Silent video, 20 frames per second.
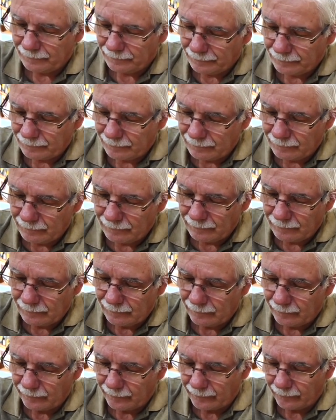
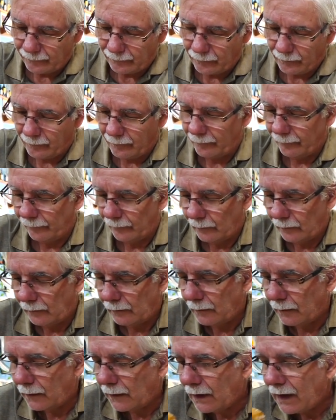
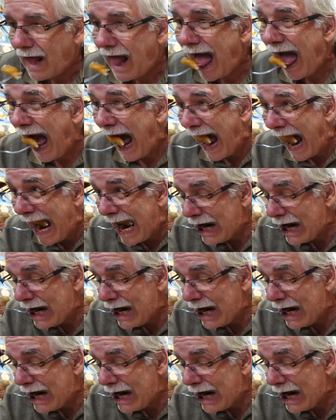(silent)